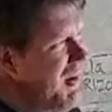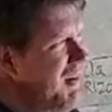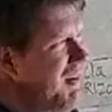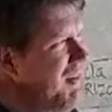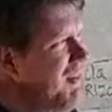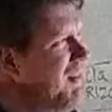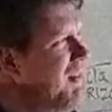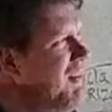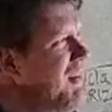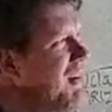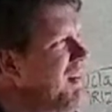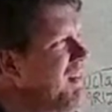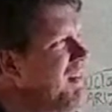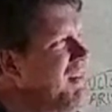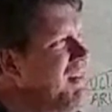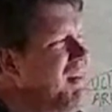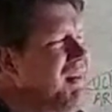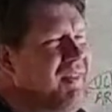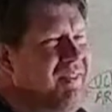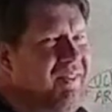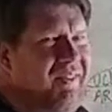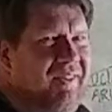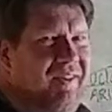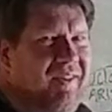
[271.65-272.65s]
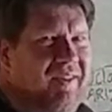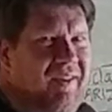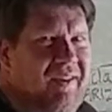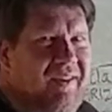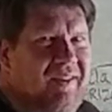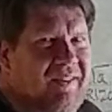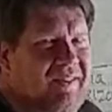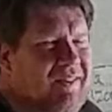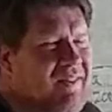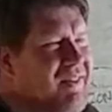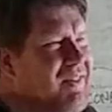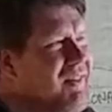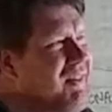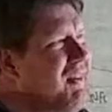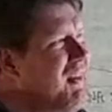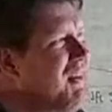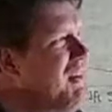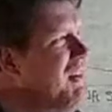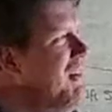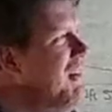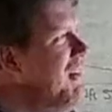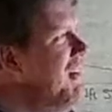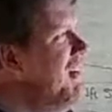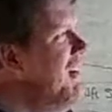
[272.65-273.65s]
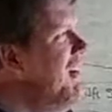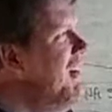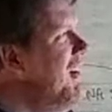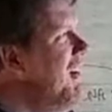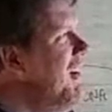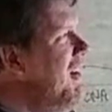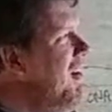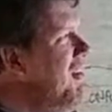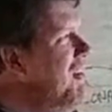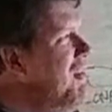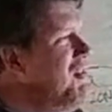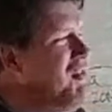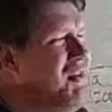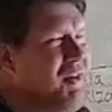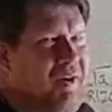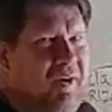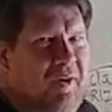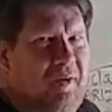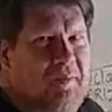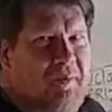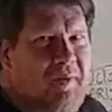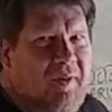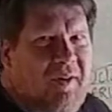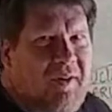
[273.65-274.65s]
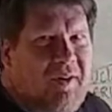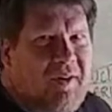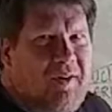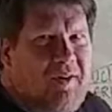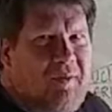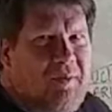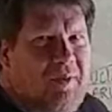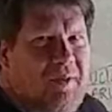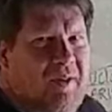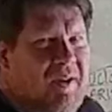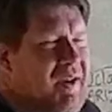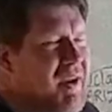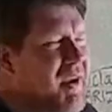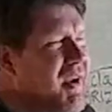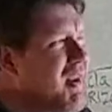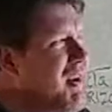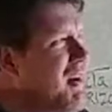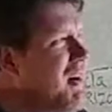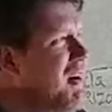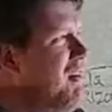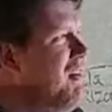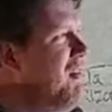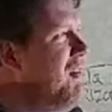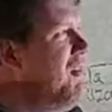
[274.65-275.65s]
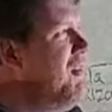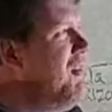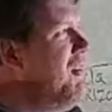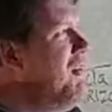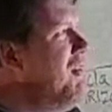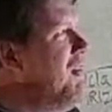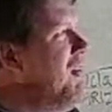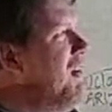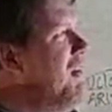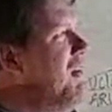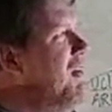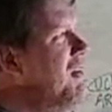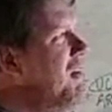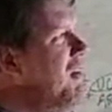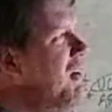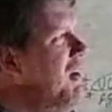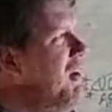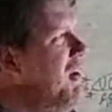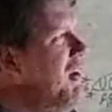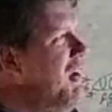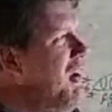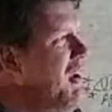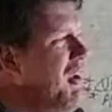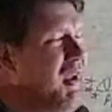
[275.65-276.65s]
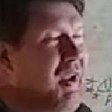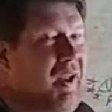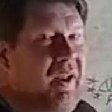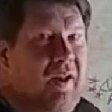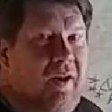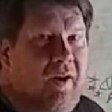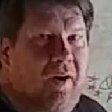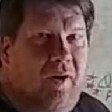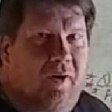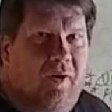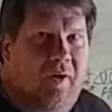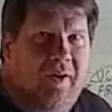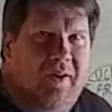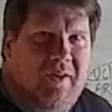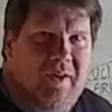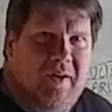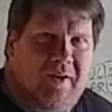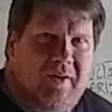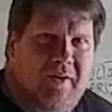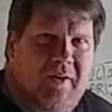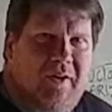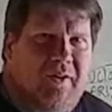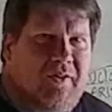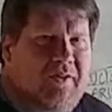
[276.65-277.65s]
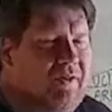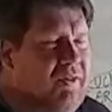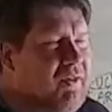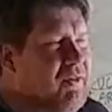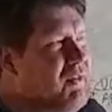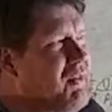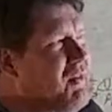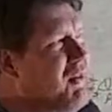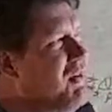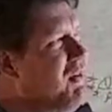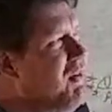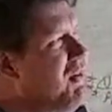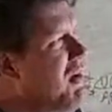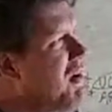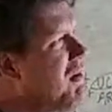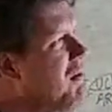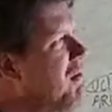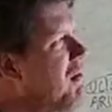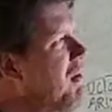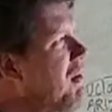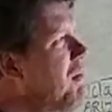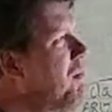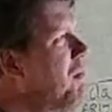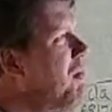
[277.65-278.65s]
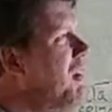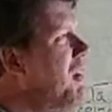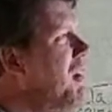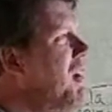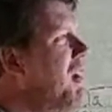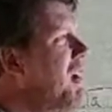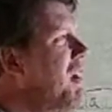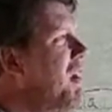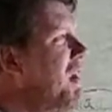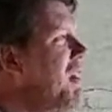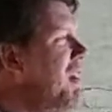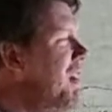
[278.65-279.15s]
I'm telling you, Northern Arizona. Here's your opener. Go play at Arizona. Uh, oh, and they're interested. They want to play.